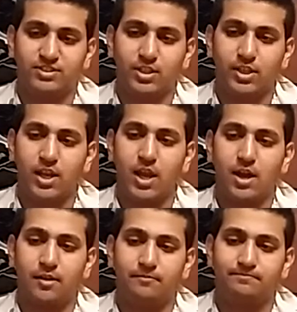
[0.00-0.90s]
So
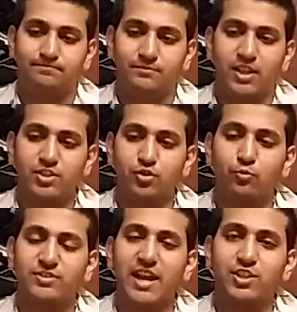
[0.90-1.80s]
yeah,
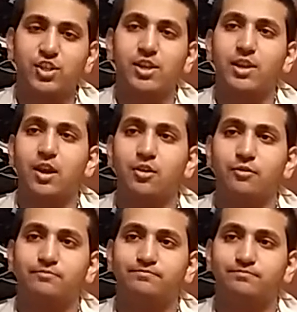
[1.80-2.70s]
Lesnar was actually
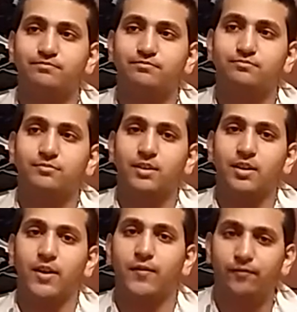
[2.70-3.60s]
there.
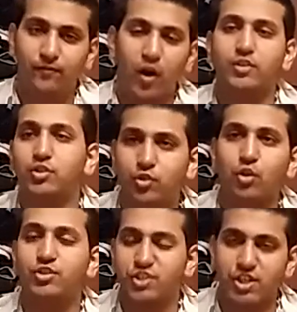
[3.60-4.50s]
Fuck the
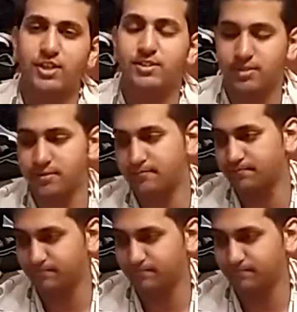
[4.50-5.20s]
dirt sheets.